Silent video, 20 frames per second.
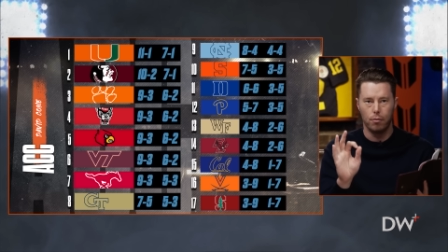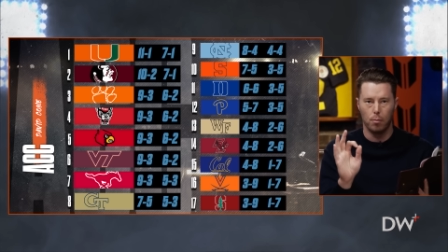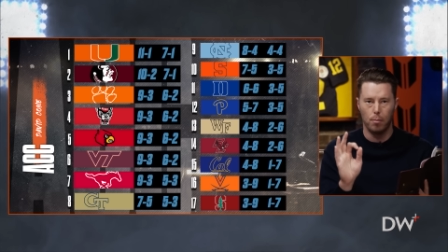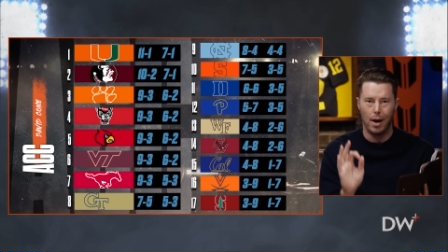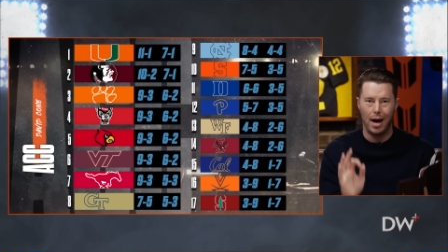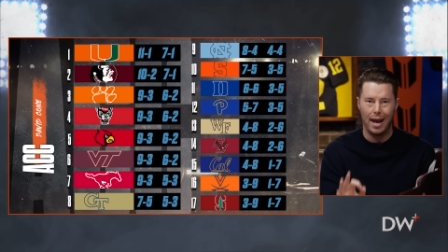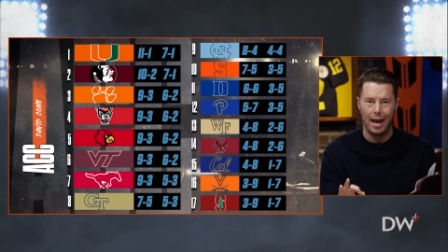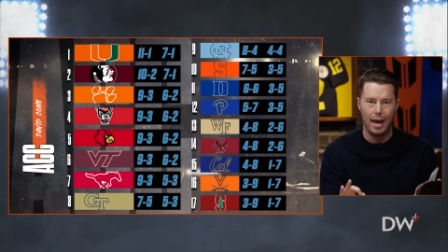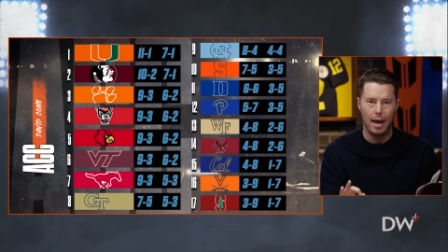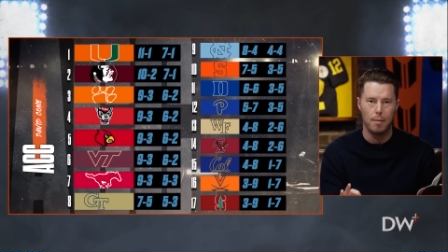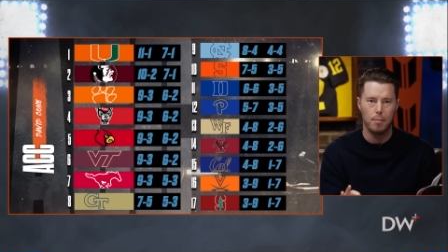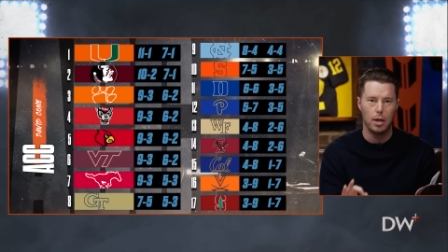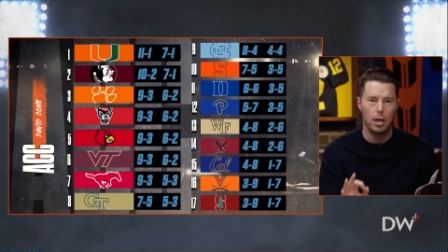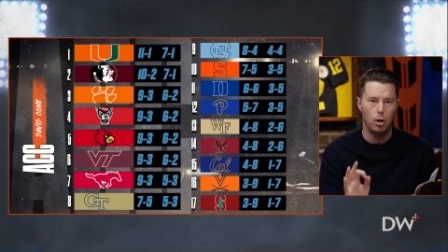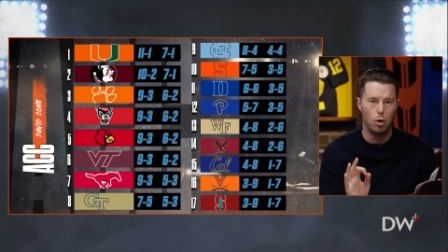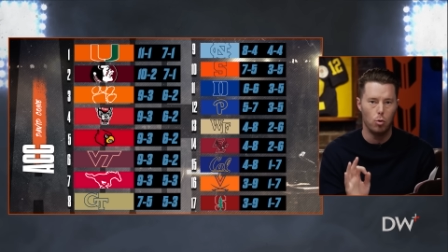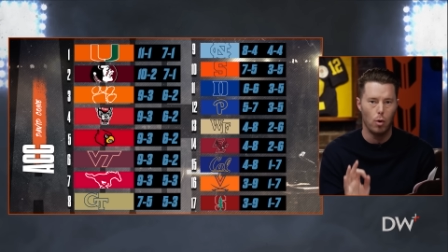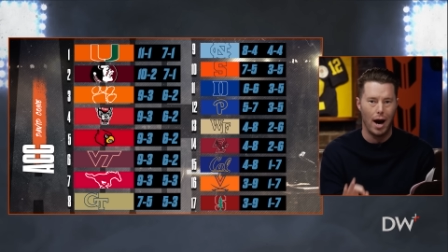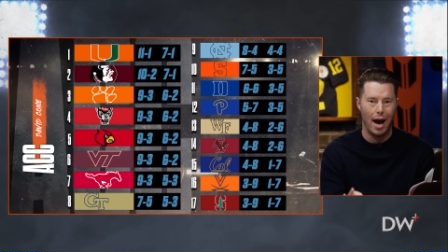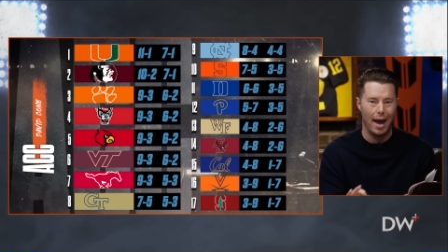for Miami,
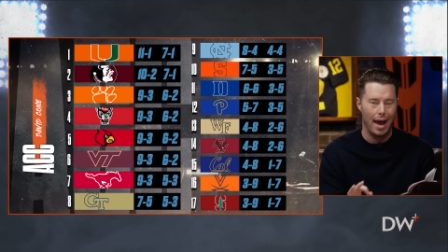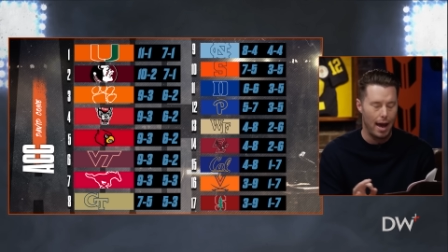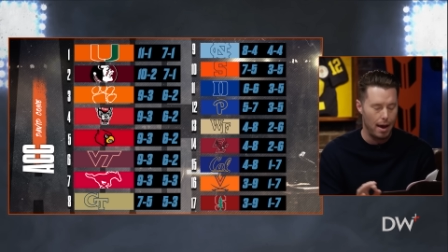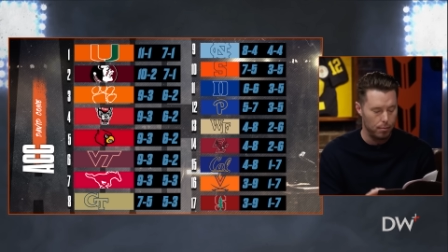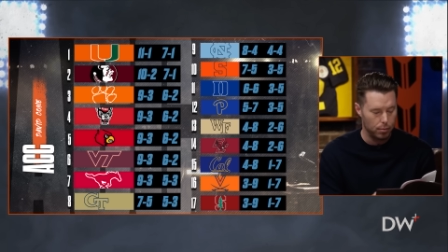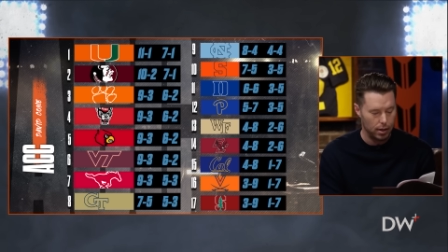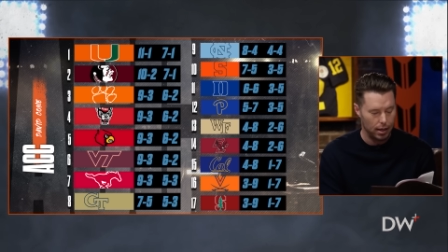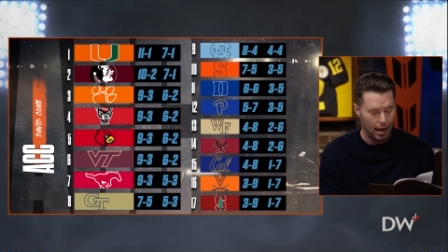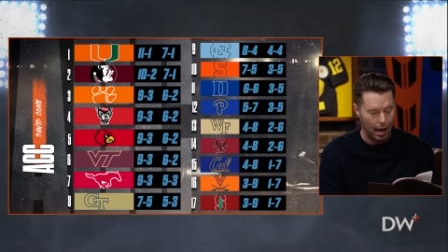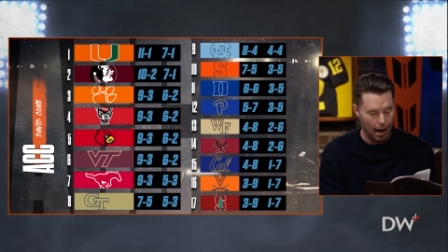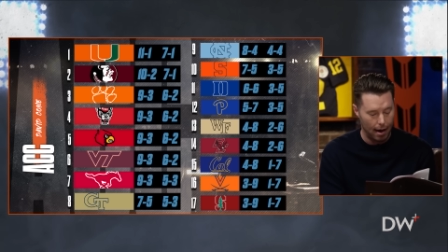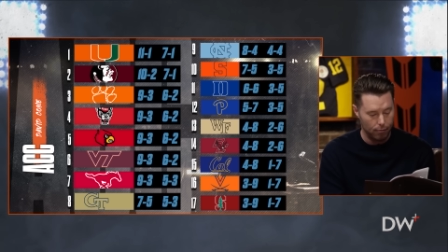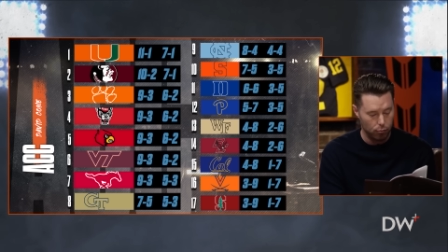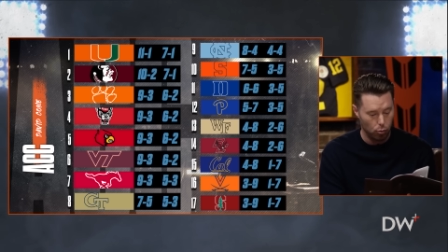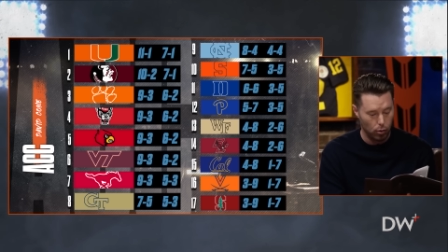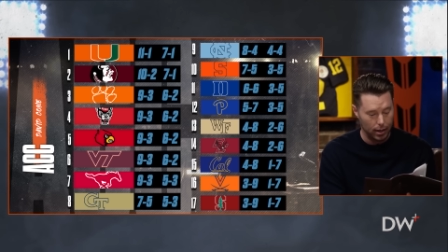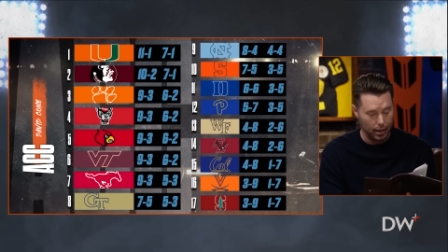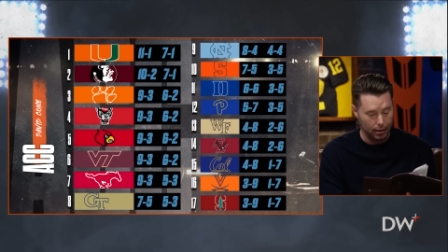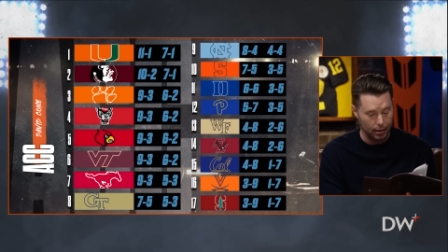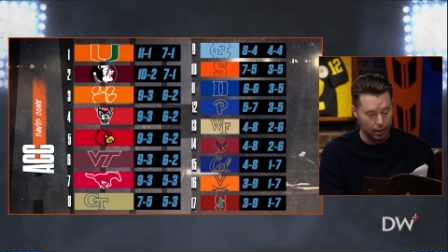who I am going to have
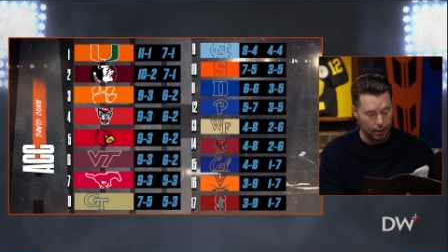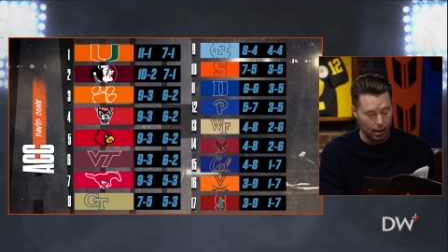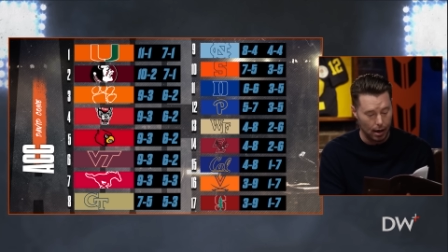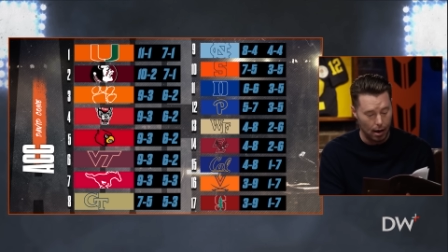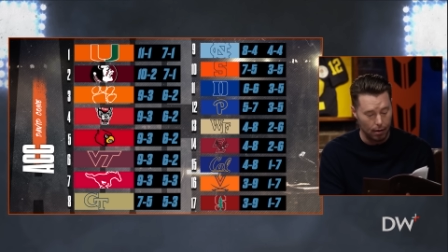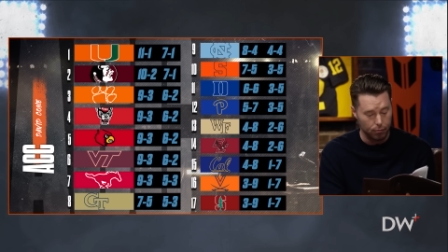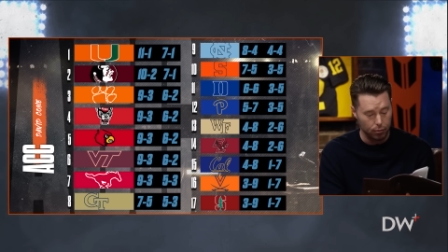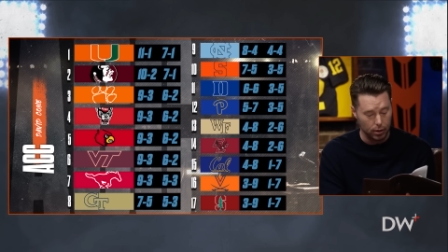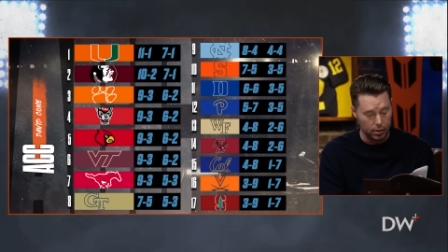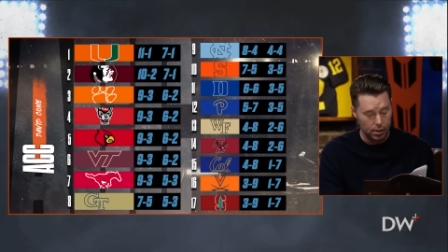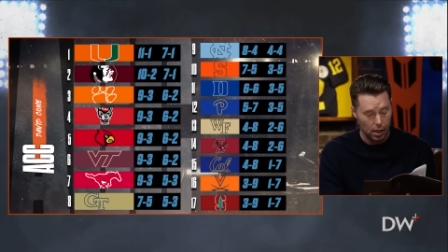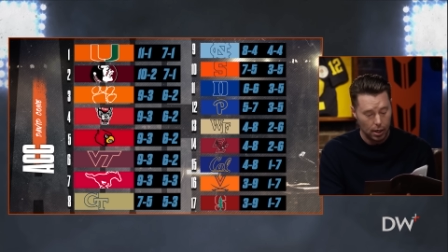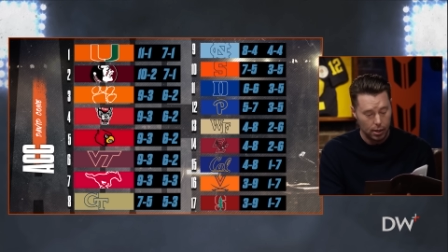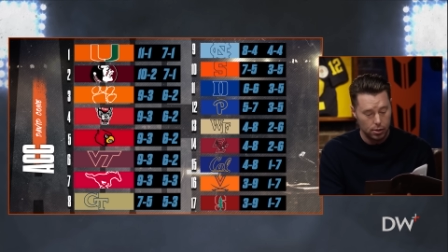winning the conference.